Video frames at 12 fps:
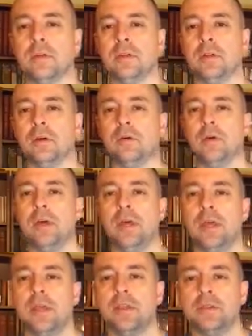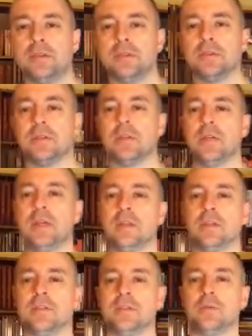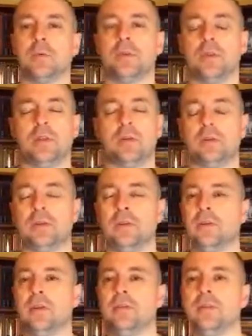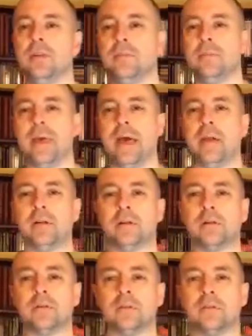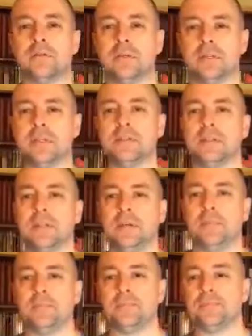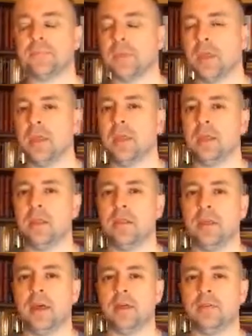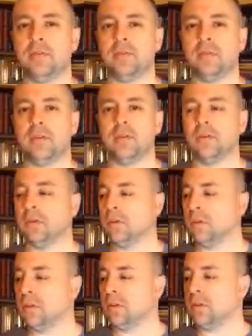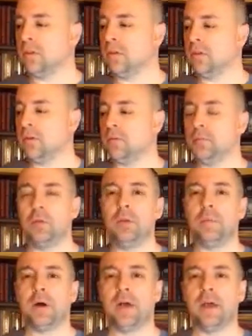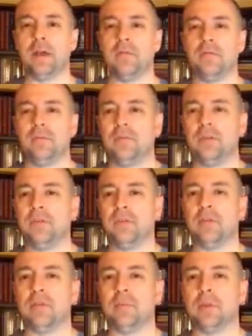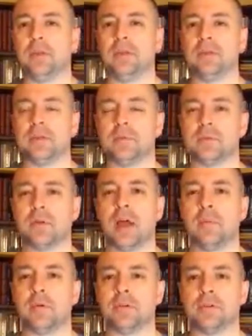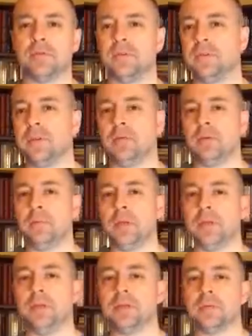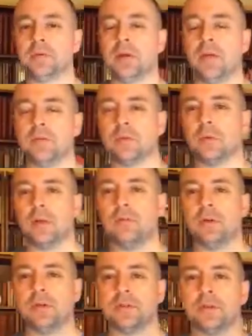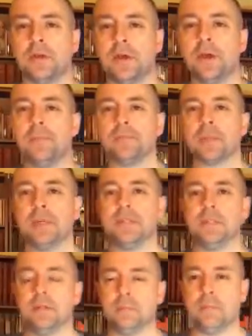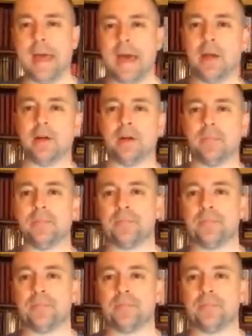you. This is what, it didn't matter to Disney that PewDiePie had 57 million subscribers or 53 million subscribers, whatever it is. It didn't matter